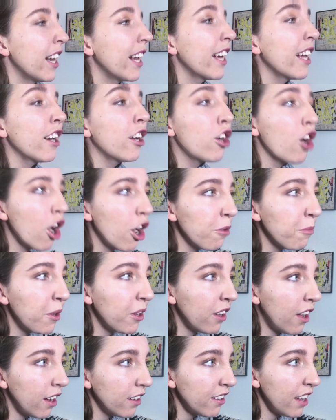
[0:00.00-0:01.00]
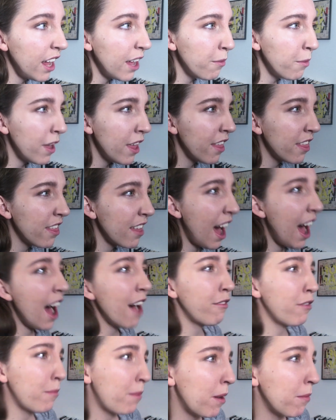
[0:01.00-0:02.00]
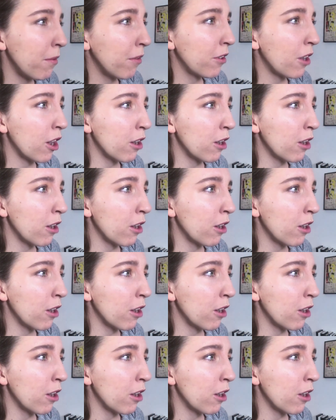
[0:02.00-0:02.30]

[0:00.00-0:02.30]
Can I get a caramel latte with half a pump of